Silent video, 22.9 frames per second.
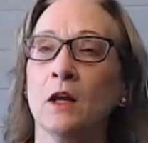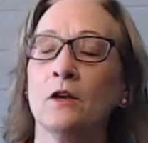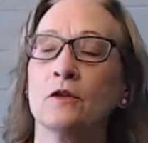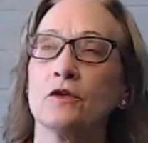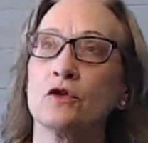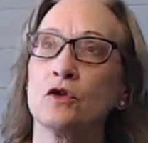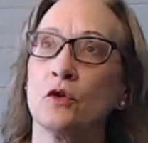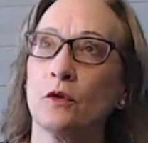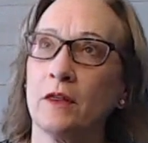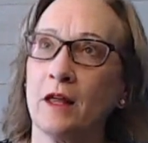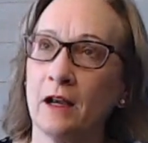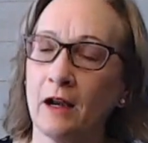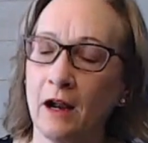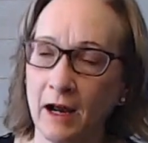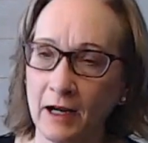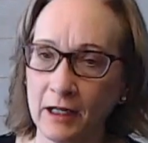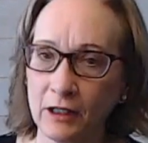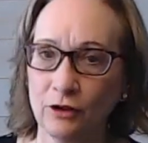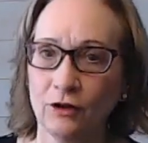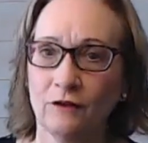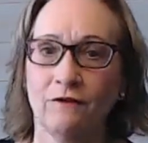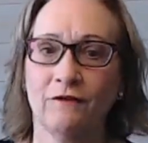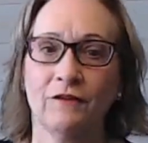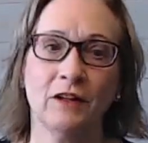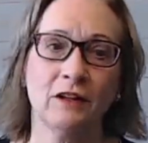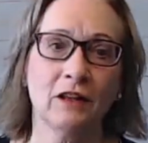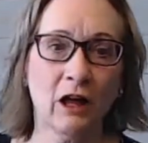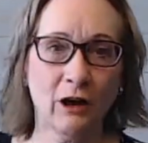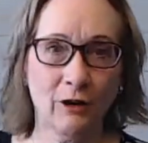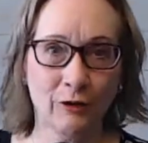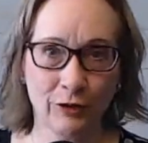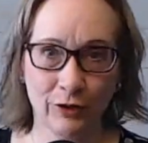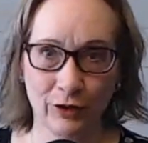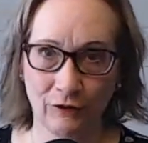so that I could fill
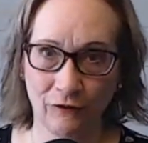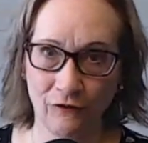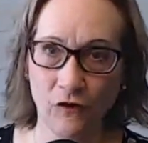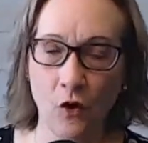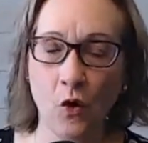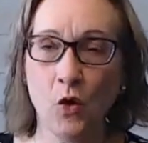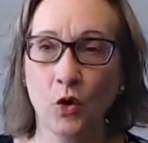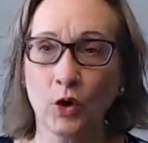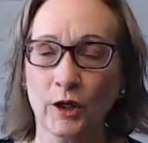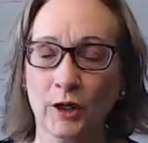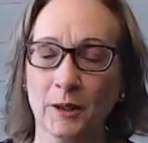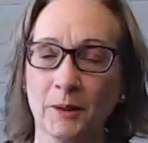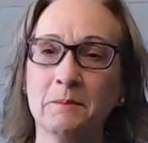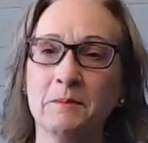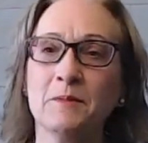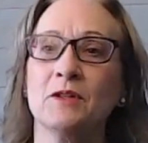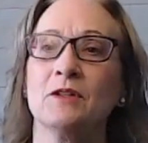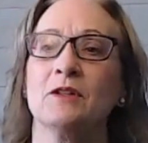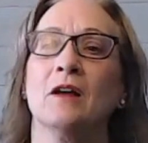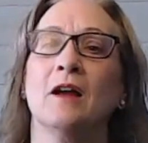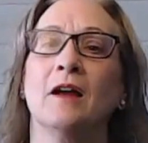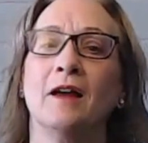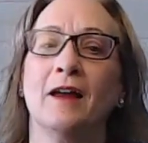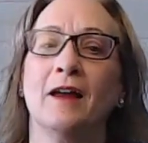out the forms.